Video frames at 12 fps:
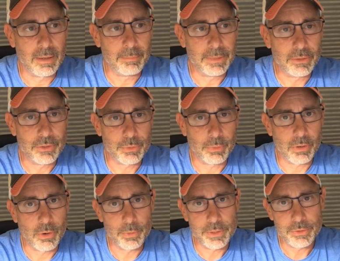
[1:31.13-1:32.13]
because we're
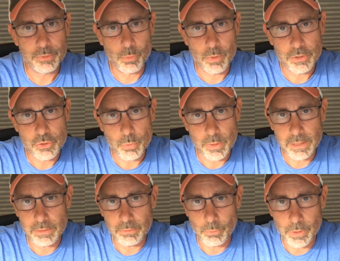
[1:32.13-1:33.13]
always one
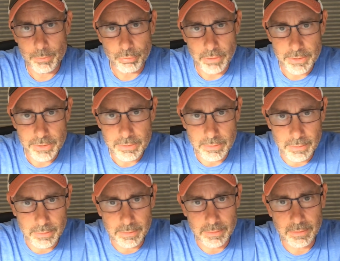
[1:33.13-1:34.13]
tweet, one press
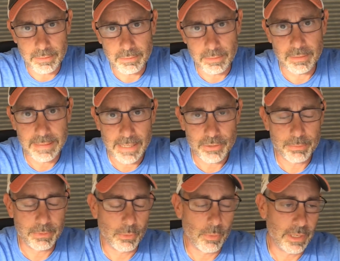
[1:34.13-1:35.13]

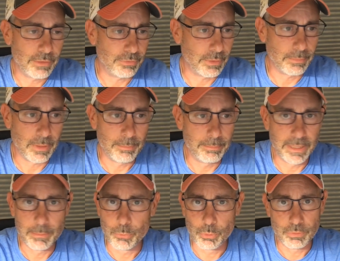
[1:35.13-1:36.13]
announcement away from a
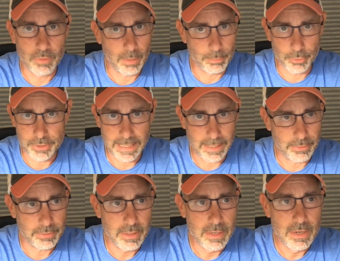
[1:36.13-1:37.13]
big move up or down.
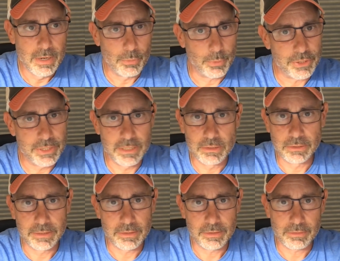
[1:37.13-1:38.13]
We're still
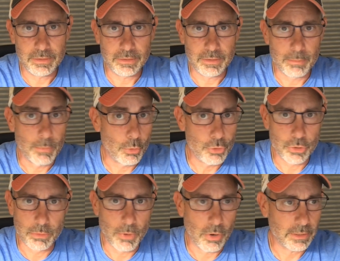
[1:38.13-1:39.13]
in an
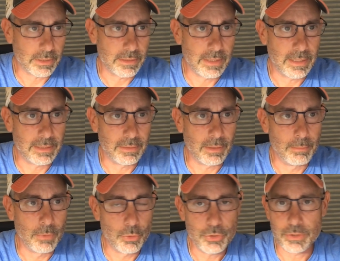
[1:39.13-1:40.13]
emotional market, and
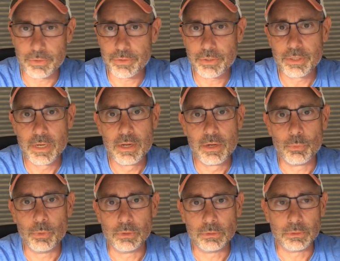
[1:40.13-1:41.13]
emotions
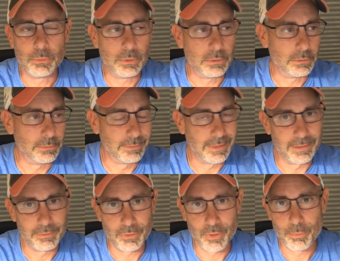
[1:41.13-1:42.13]
will,
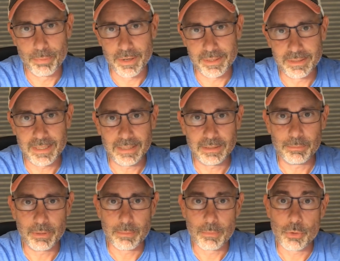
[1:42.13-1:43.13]
no pun intended,
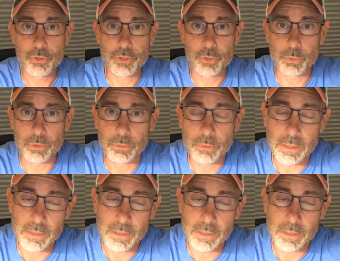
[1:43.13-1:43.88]
but emotions will